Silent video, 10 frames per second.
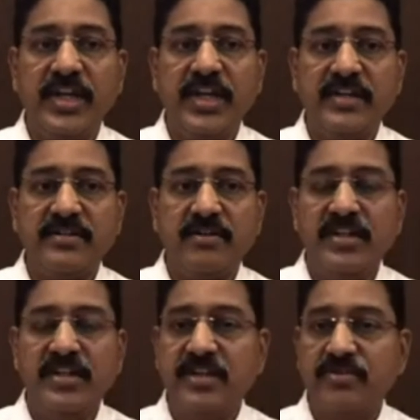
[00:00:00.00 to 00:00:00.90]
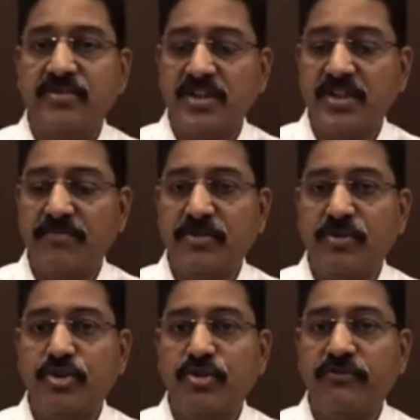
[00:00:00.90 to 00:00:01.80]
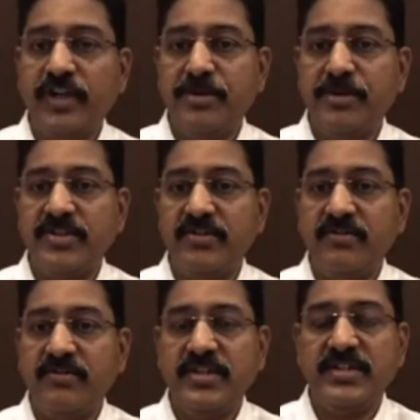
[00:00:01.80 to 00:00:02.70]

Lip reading: layers. So LCX osteum was also well preserved. This is